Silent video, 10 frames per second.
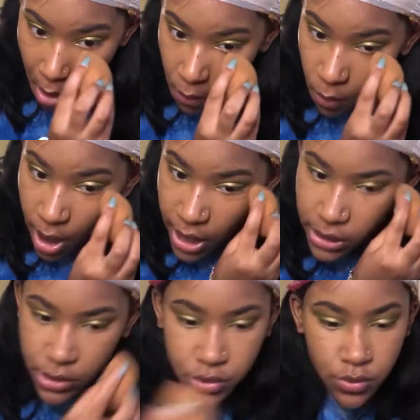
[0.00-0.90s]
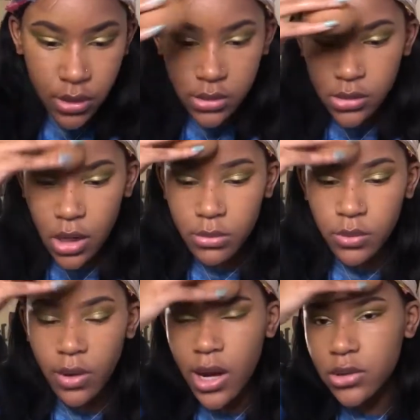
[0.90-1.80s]
why did you want to scar me?
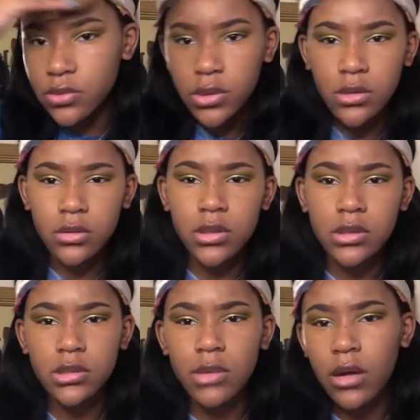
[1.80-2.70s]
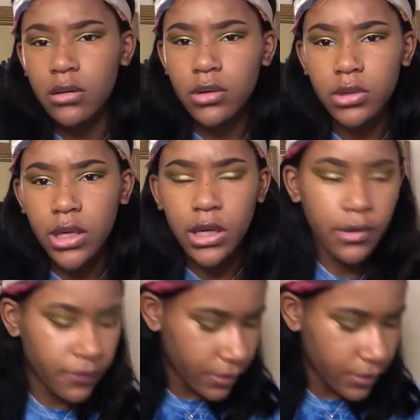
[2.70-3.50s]
Why did you want to do this to me? I don't want to get it.